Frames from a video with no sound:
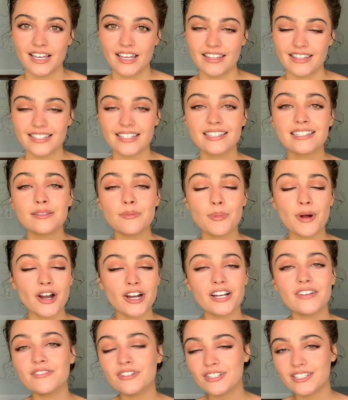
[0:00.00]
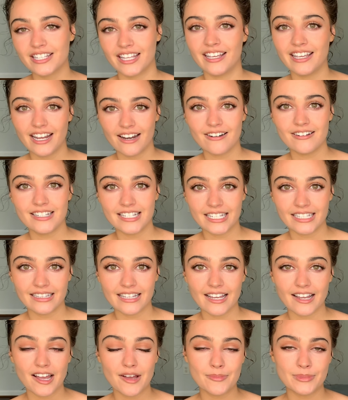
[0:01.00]
This is the part of your skincare routine
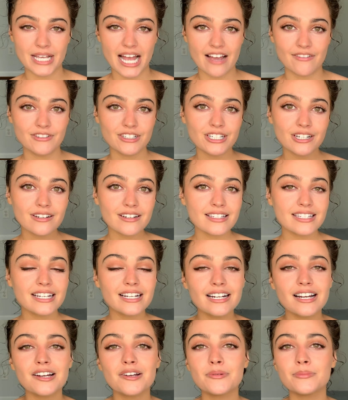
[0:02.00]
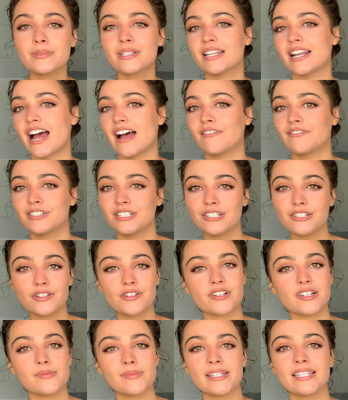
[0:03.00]
that comes after your serums and after your
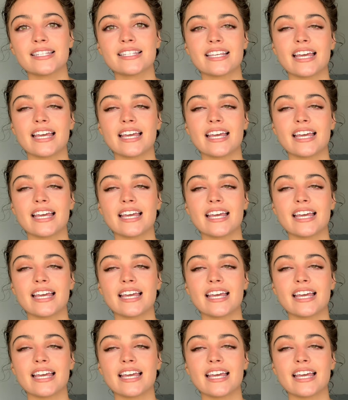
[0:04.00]
treatments,